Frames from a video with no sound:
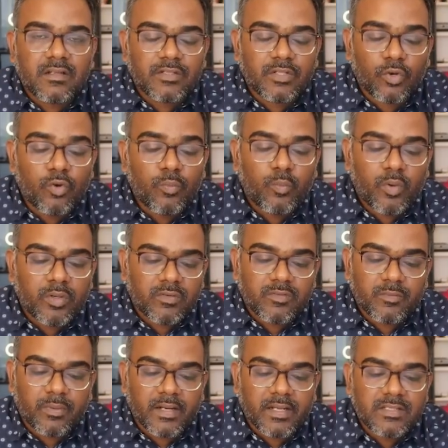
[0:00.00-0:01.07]
low point of
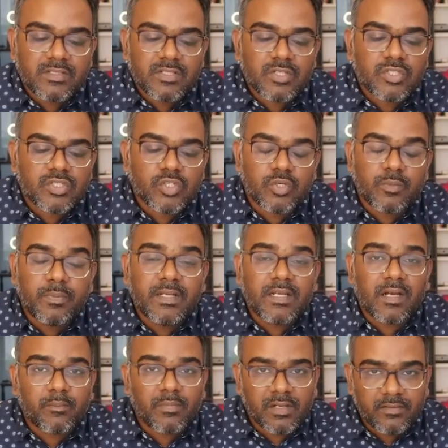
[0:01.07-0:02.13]
the price should
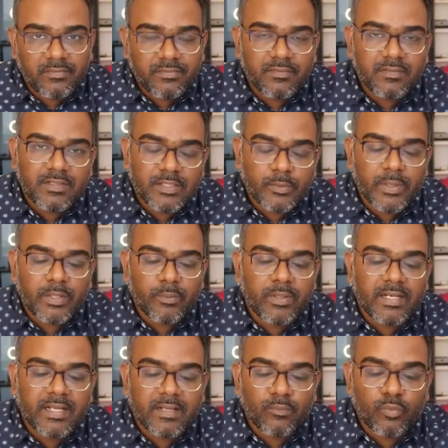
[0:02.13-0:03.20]
be above the
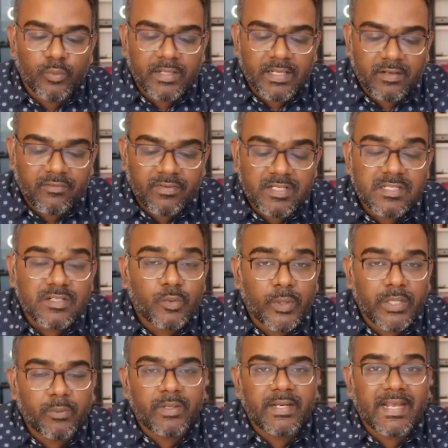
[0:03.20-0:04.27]
21-day moving average,
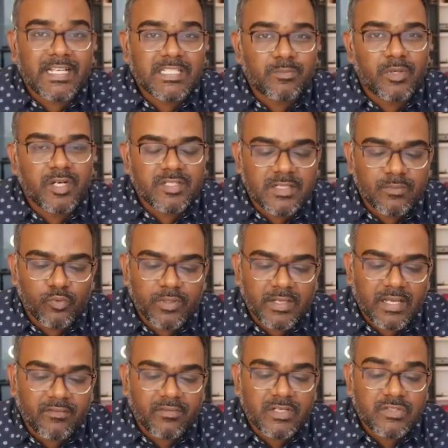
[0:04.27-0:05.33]
21-day exponential
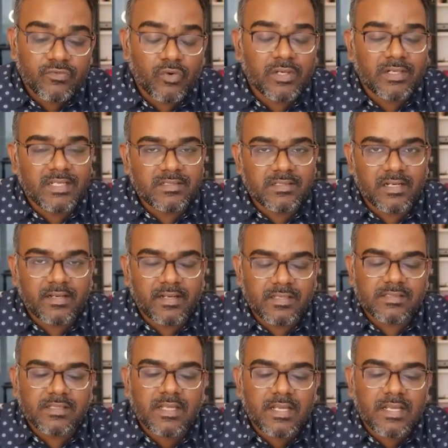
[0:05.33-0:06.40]
moving average for at least 10
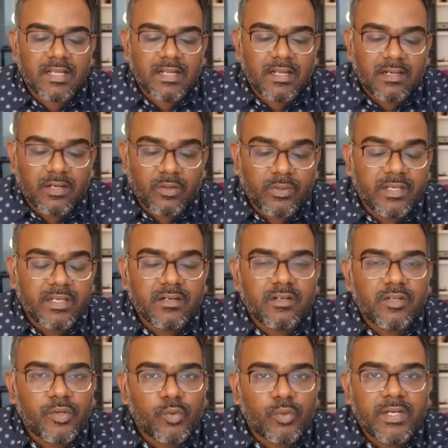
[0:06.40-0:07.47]
days. Now
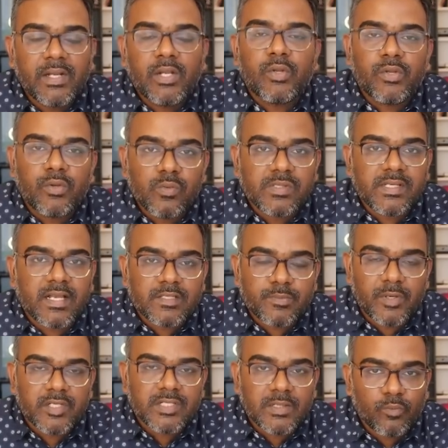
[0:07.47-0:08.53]
here you need to use
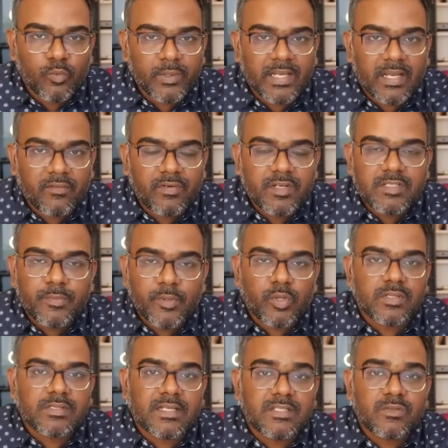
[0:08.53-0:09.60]
exponential moving average
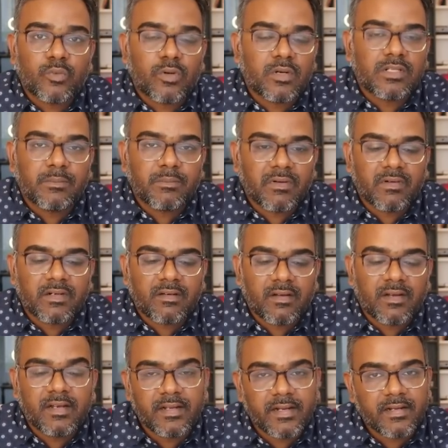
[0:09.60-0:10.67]
because that's what the power
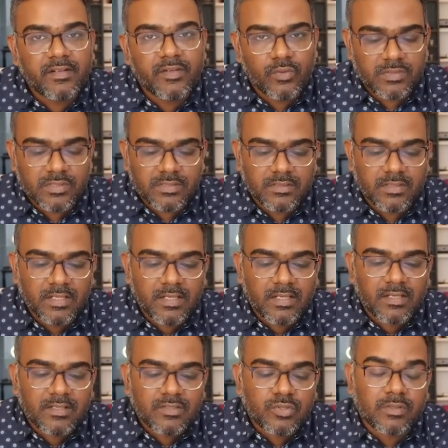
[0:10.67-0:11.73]
trend indicator uses.
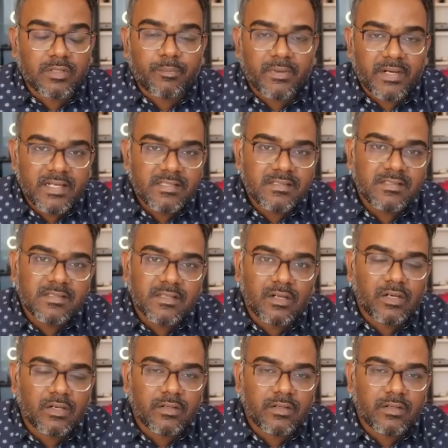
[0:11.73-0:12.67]
So the